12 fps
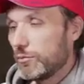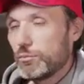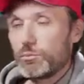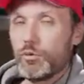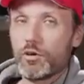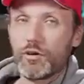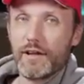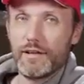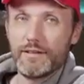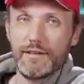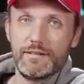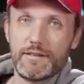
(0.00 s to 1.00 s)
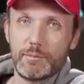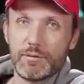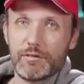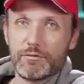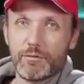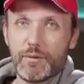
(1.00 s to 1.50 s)
more in-depth
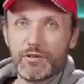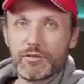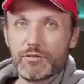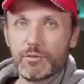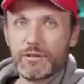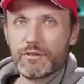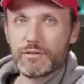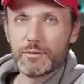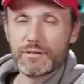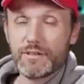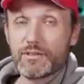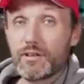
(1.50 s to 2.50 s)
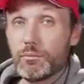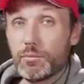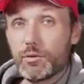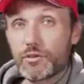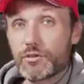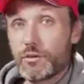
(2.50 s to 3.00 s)
information, whether it's about this gimbal
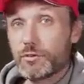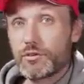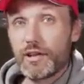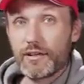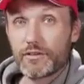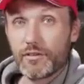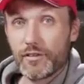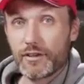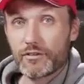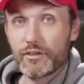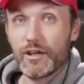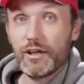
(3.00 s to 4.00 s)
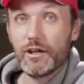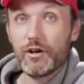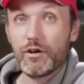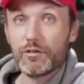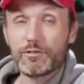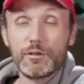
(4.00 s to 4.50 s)
or some of the other things,
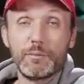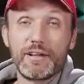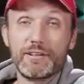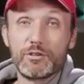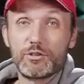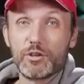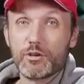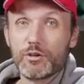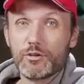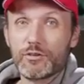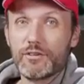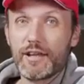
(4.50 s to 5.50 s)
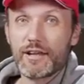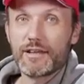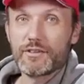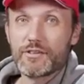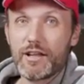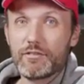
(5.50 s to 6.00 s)
or filmmaking tutorials and that kind
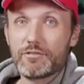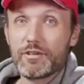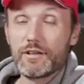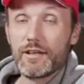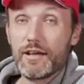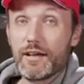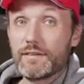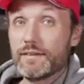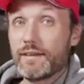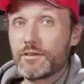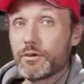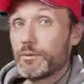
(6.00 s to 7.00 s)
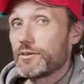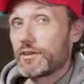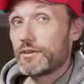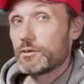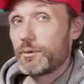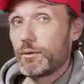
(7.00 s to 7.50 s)
of stuff. Then as always,
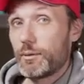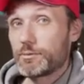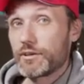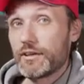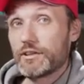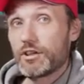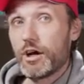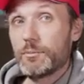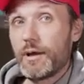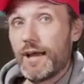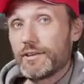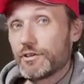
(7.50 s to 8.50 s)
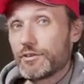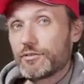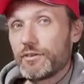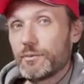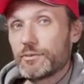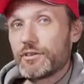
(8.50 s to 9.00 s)
head to my website,
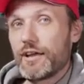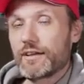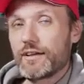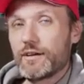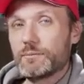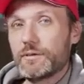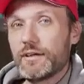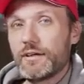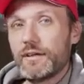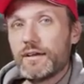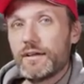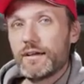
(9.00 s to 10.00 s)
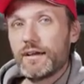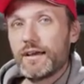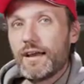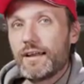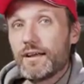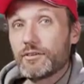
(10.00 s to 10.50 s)
tomantosfilms.com.
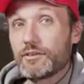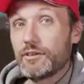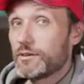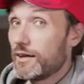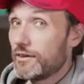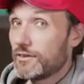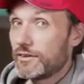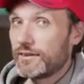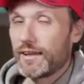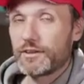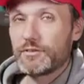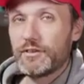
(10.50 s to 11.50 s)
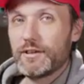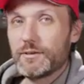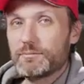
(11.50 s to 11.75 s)
And I'll see you guys in the next video.